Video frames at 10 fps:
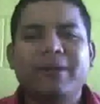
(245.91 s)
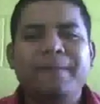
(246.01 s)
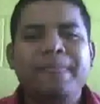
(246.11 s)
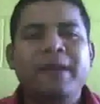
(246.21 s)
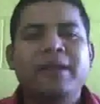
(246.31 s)

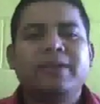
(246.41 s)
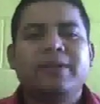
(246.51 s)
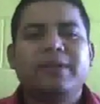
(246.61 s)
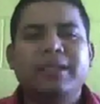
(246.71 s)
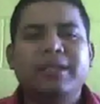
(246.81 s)
So in
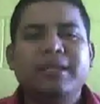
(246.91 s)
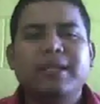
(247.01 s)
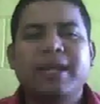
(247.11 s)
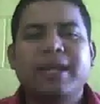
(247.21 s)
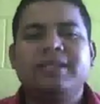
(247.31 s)
this
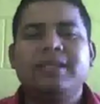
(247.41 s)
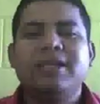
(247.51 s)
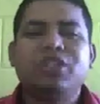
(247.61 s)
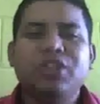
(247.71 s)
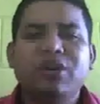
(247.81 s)
case,
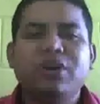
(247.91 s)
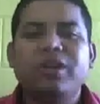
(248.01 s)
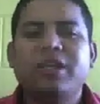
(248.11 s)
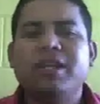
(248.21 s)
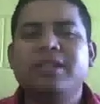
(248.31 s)
John
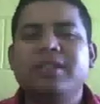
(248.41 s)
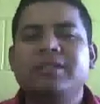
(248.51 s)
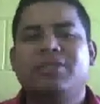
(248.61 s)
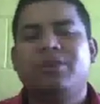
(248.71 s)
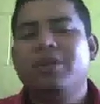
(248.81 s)
is
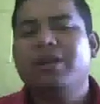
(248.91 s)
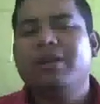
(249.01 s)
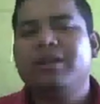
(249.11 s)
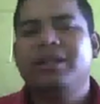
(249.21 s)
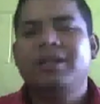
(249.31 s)
stronger
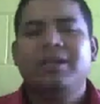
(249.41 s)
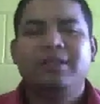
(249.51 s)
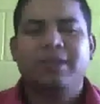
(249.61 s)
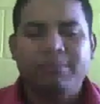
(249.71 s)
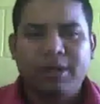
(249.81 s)
than Bob.